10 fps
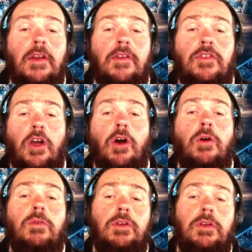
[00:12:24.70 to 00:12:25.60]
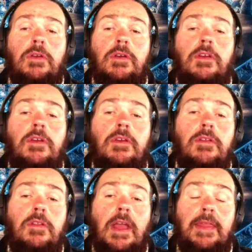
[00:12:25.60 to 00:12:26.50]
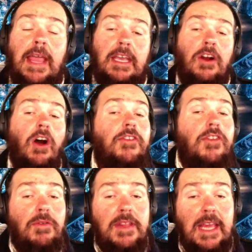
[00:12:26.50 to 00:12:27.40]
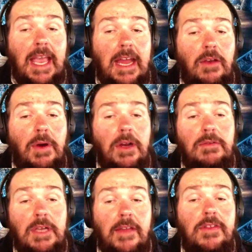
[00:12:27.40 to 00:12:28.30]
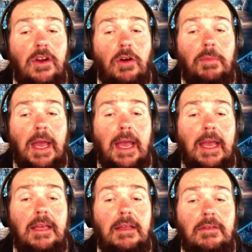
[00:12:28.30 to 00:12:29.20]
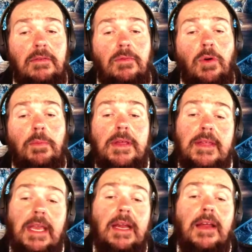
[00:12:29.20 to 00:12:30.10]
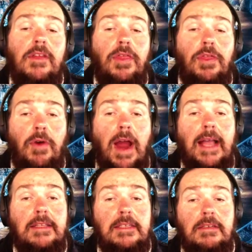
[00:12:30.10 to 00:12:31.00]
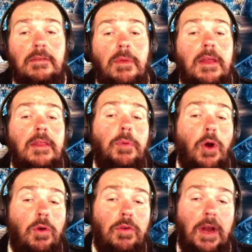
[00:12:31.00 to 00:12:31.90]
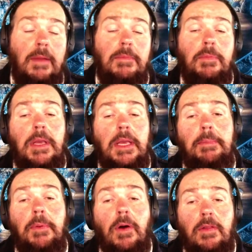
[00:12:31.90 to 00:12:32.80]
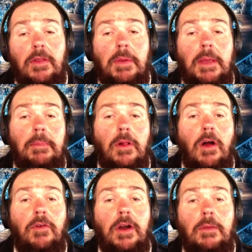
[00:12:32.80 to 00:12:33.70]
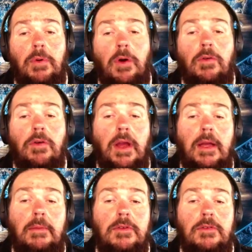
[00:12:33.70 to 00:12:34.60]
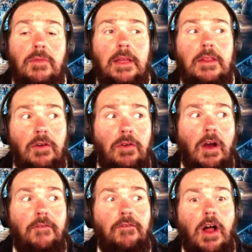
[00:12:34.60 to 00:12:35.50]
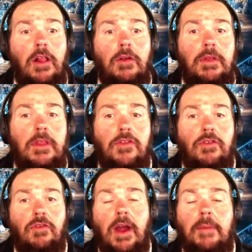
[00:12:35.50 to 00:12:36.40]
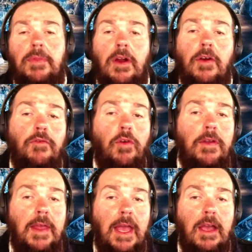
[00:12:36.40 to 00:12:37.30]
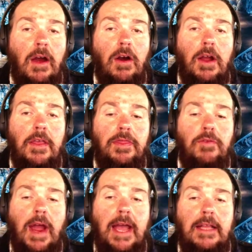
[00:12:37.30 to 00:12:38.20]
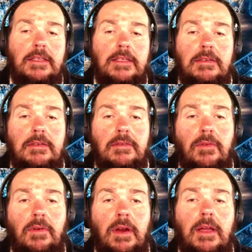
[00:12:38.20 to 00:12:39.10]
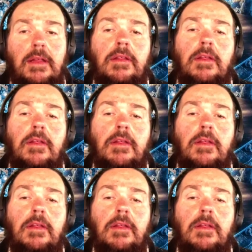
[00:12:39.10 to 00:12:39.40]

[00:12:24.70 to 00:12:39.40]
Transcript: So, and they can also see anyone who doesn't obey will be seen as a threat by the programmed people, the people already programmed, right? They're not following the script, therefore they are a threat, right?